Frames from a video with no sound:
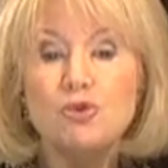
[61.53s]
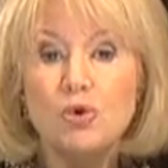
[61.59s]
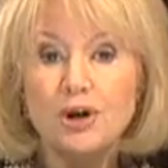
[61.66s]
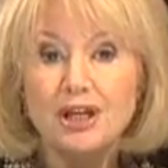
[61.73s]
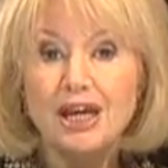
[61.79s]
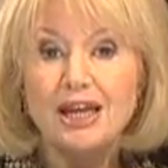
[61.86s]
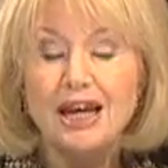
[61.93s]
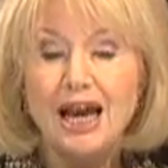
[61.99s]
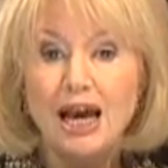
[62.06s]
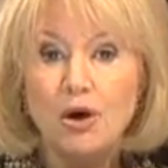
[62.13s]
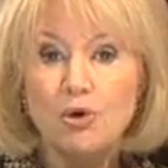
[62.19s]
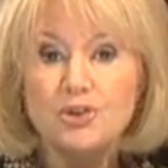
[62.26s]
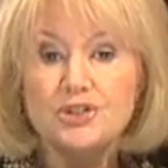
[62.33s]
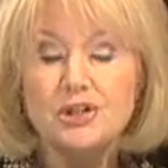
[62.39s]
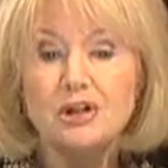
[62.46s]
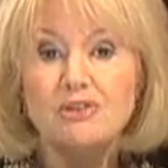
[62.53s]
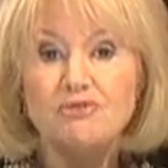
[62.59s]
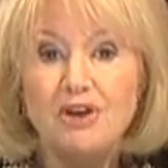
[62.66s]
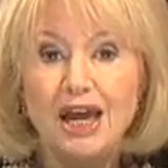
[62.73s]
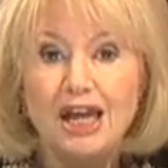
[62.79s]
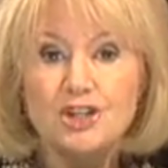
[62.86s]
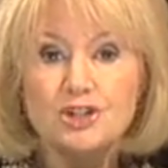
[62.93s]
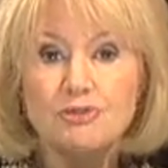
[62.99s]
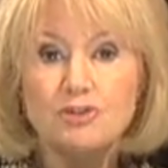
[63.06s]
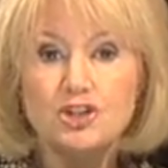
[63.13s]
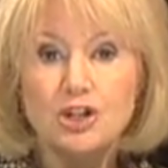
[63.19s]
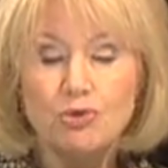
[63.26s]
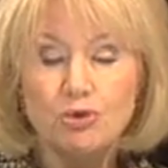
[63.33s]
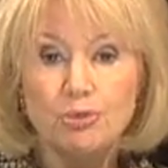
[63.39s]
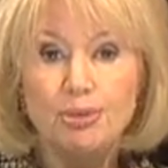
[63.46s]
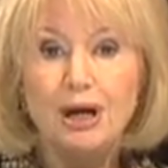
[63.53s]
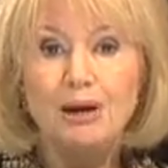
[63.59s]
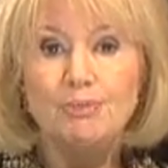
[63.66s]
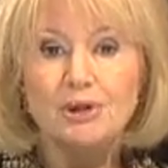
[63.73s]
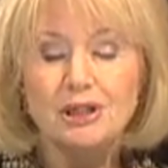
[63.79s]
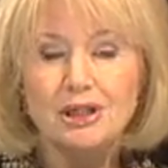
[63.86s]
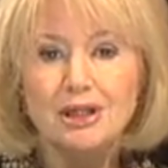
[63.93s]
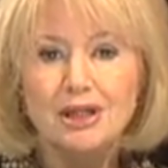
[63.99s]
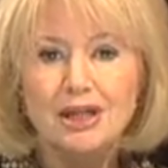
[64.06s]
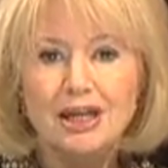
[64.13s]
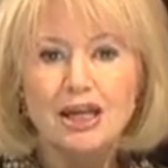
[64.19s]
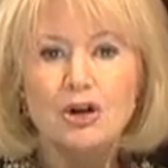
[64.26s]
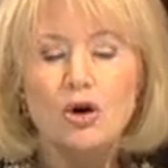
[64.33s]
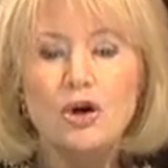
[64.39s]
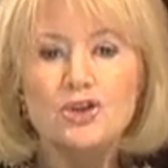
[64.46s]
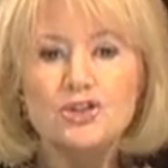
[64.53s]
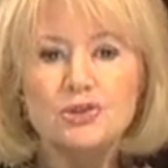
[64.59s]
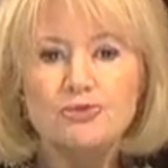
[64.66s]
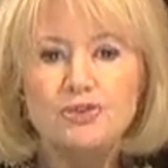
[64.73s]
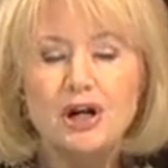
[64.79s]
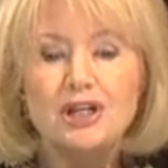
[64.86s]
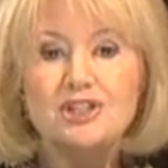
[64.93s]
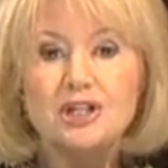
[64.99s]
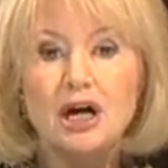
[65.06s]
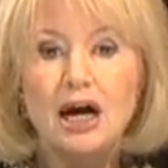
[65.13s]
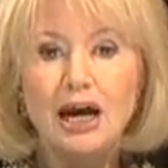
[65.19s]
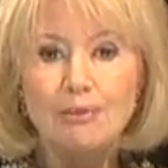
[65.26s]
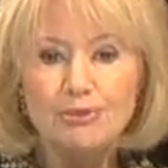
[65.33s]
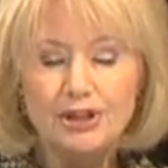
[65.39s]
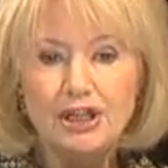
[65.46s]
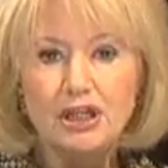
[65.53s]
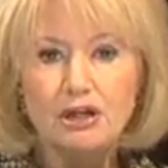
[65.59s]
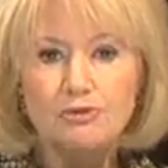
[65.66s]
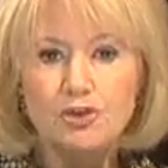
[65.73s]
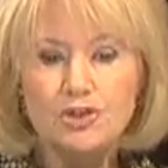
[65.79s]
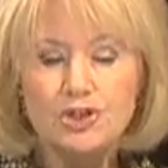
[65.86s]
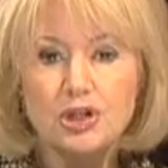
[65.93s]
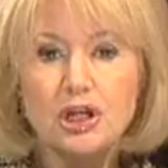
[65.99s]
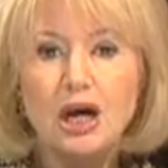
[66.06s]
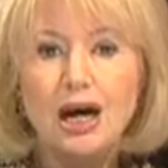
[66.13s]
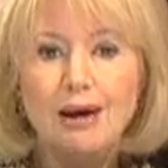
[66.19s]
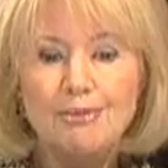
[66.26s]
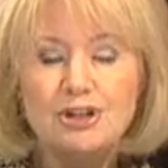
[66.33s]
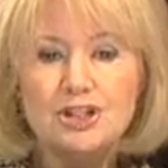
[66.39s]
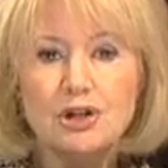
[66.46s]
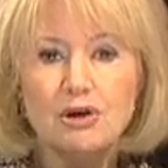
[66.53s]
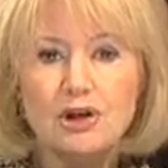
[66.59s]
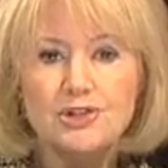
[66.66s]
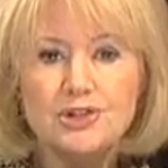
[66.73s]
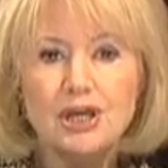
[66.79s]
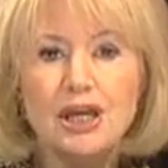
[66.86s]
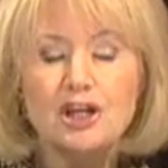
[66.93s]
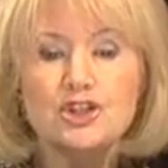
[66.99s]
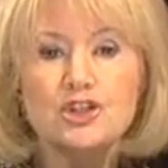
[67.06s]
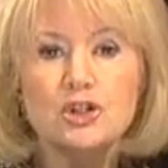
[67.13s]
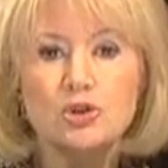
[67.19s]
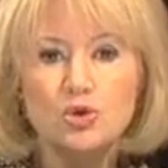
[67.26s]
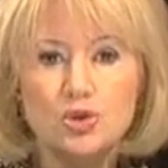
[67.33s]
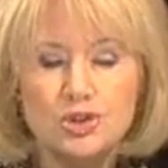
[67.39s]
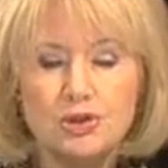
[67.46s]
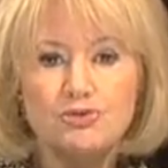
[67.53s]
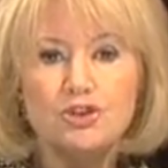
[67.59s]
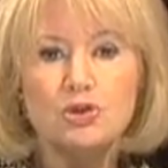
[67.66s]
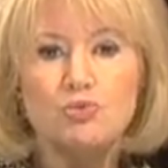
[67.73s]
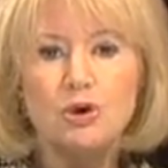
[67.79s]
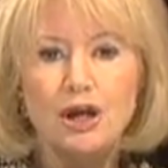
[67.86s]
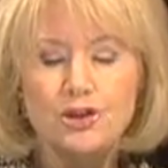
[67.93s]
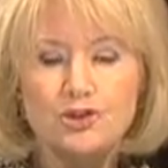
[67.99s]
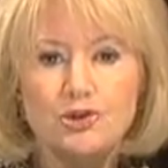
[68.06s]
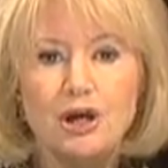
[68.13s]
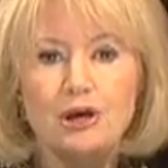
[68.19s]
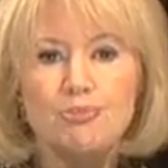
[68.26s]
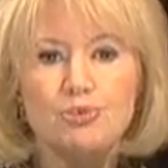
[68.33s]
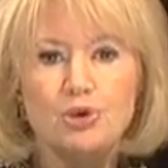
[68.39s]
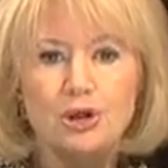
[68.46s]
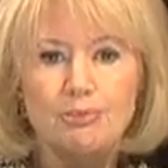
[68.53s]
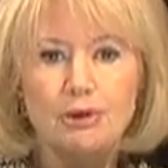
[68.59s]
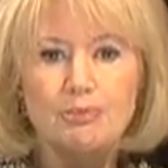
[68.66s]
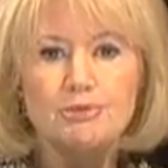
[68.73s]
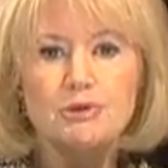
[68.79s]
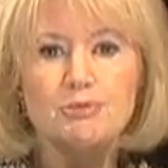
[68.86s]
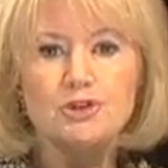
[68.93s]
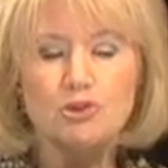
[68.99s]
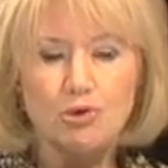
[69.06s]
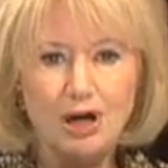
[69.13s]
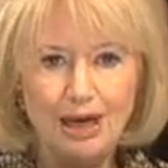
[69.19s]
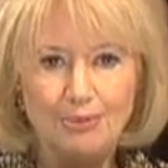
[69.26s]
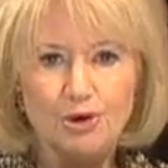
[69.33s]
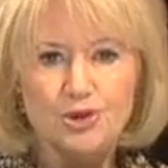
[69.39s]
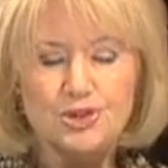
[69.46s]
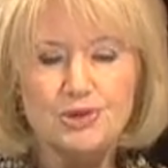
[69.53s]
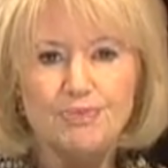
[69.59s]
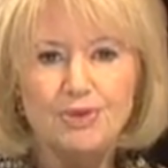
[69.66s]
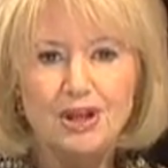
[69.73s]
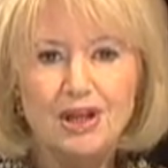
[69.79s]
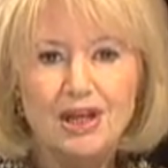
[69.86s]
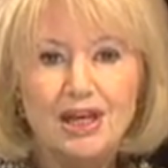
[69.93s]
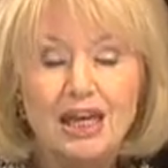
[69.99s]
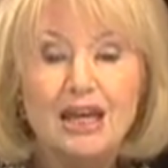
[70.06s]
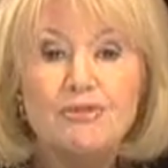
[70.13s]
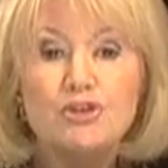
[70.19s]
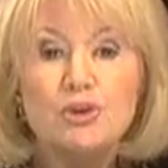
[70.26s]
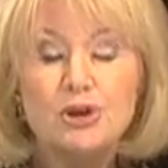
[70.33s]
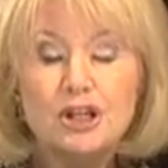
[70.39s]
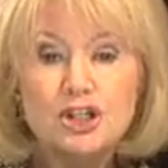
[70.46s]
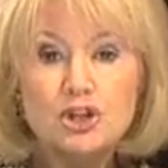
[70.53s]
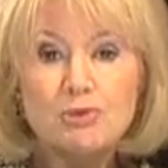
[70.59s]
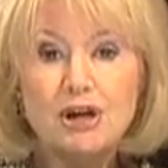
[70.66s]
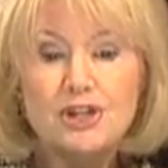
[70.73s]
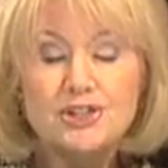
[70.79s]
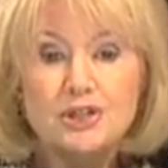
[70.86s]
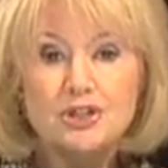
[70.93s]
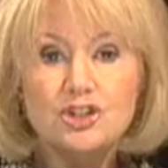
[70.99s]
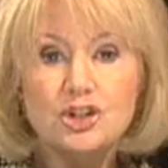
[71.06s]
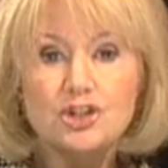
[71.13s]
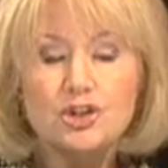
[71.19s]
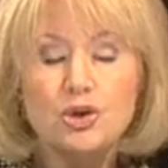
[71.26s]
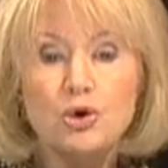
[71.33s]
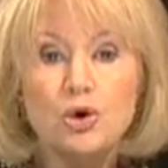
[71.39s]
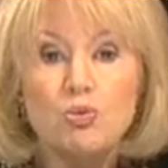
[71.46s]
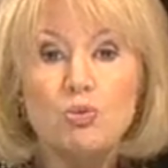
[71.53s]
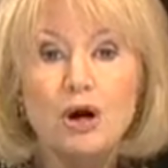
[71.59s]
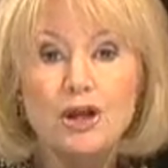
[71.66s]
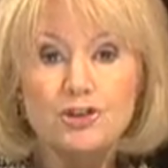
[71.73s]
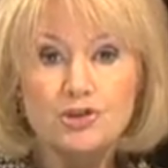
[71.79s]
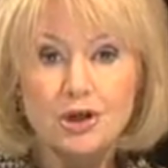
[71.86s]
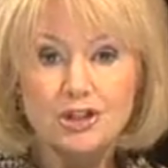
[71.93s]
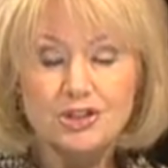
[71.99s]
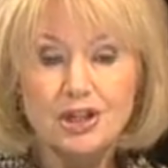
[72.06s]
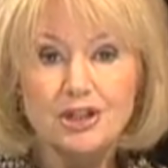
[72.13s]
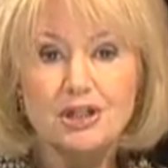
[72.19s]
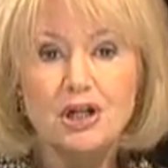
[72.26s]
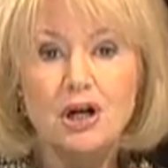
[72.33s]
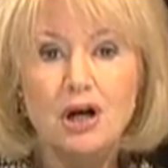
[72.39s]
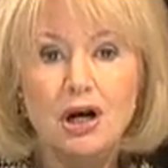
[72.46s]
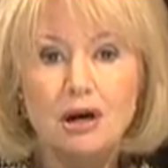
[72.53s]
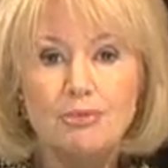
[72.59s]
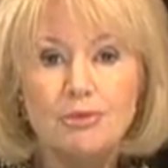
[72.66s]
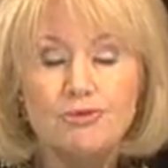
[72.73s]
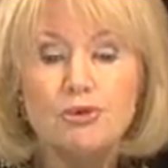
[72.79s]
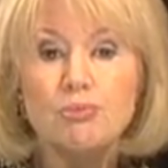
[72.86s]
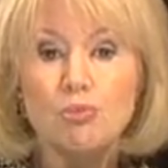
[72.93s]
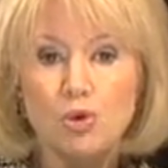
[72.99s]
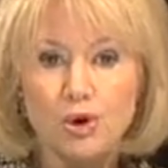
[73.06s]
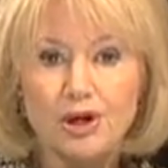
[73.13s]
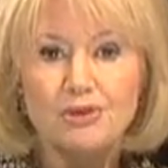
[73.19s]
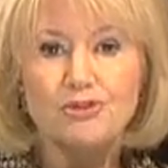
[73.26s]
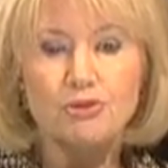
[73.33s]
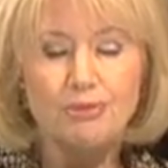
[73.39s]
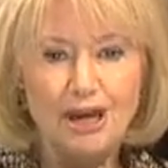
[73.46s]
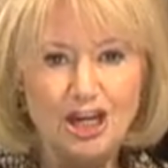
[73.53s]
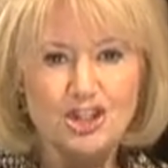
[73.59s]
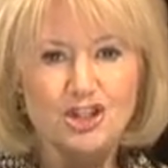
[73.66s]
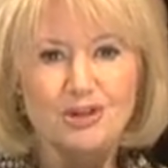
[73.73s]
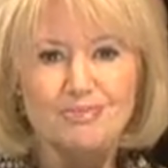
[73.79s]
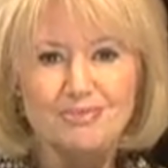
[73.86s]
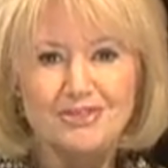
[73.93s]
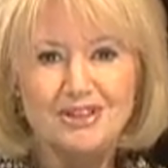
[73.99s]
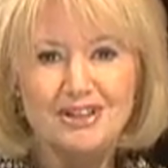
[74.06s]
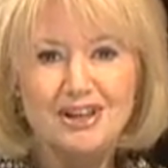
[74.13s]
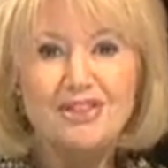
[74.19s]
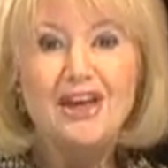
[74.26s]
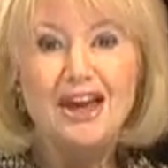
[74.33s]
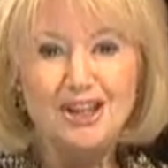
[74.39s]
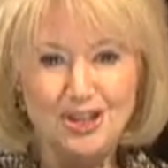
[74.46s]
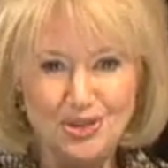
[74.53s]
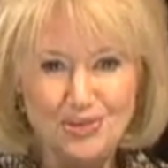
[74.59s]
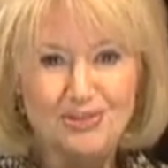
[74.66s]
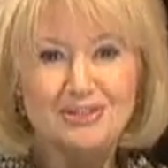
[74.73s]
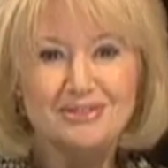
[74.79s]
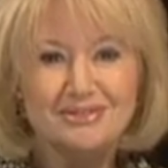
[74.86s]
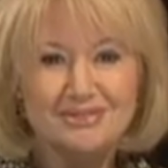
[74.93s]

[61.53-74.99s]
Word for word: 48 hours in advance of the general public and also find timely interviews and commentaries exclusive to WealthTrack Premium subscribers. If you're interested, just go to wealthtrack.com for more information. Thank you.